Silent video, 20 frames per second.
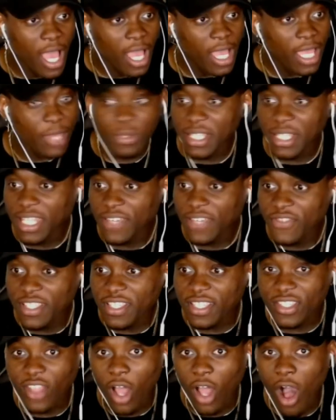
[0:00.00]
It wasn't even
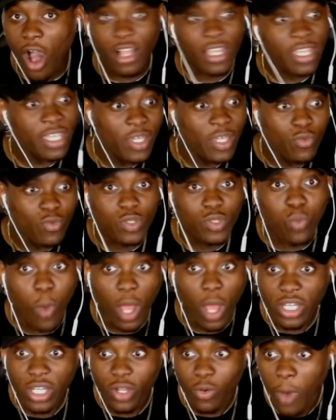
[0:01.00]
Stark. It was
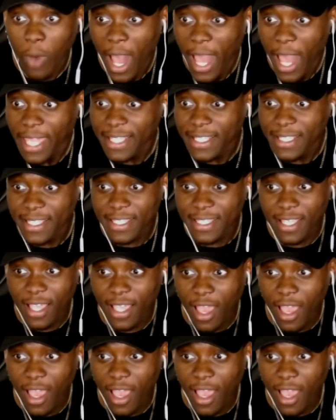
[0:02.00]
WONDERWEISS?